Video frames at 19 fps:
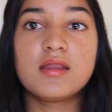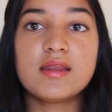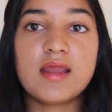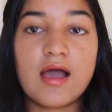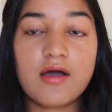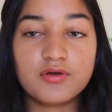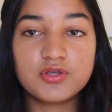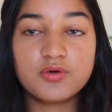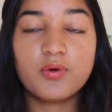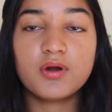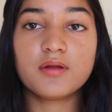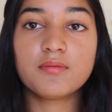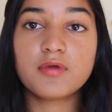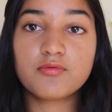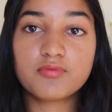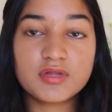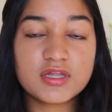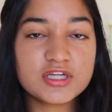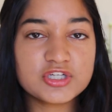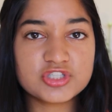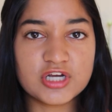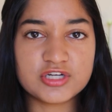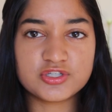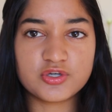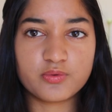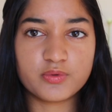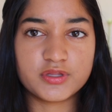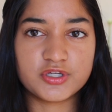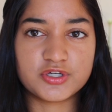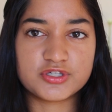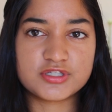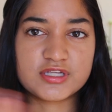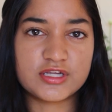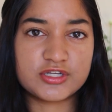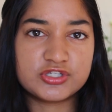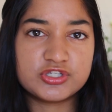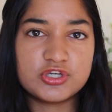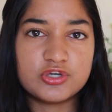Now you want to be really gentle with your
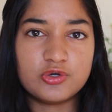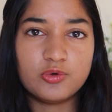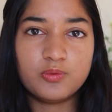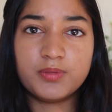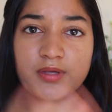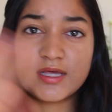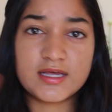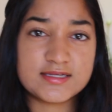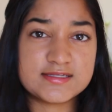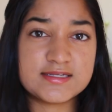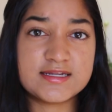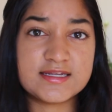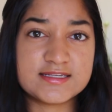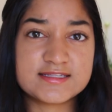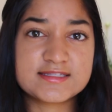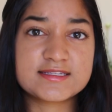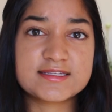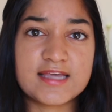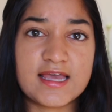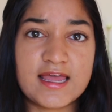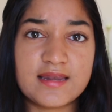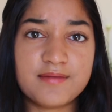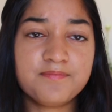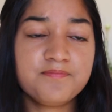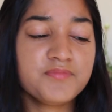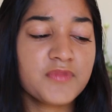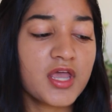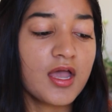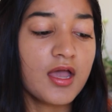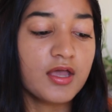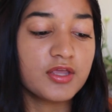skin too because it is skin.